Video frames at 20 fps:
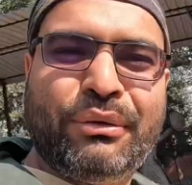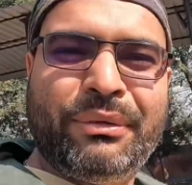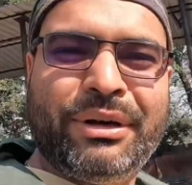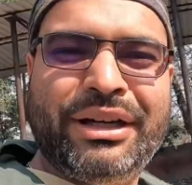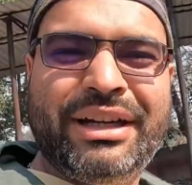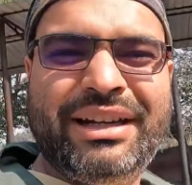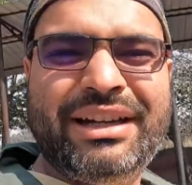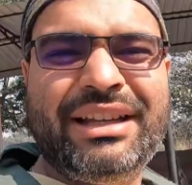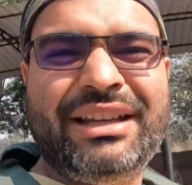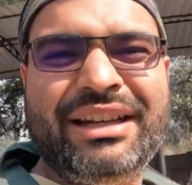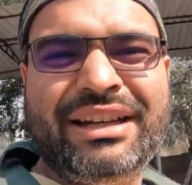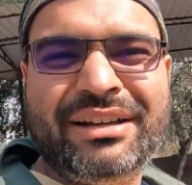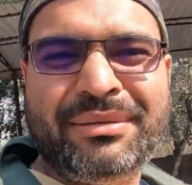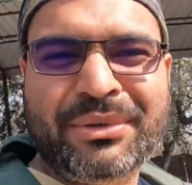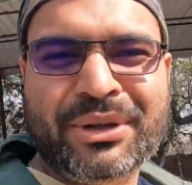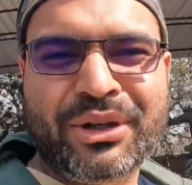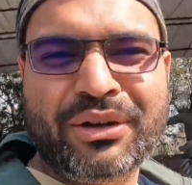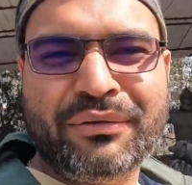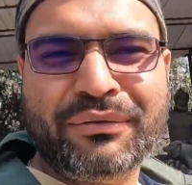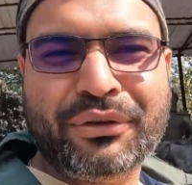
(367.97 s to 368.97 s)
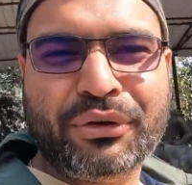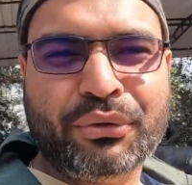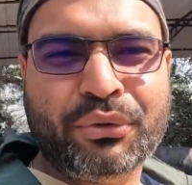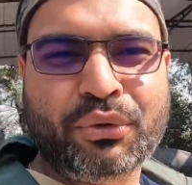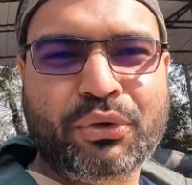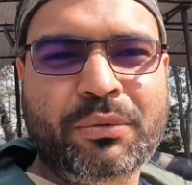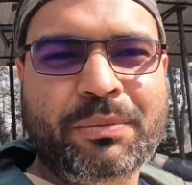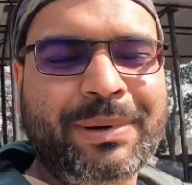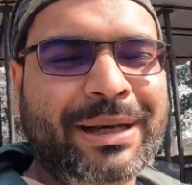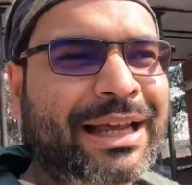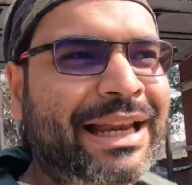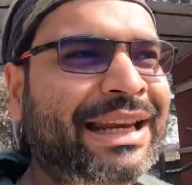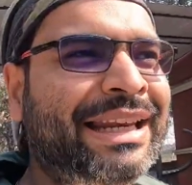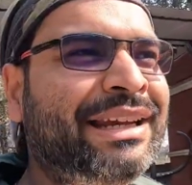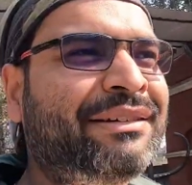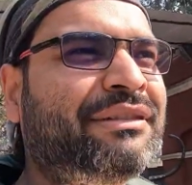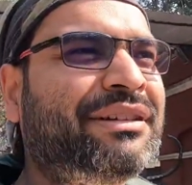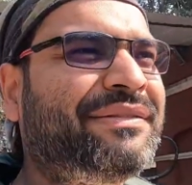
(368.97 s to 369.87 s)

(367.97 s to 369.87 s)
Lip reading: we did a little bit of a route planning.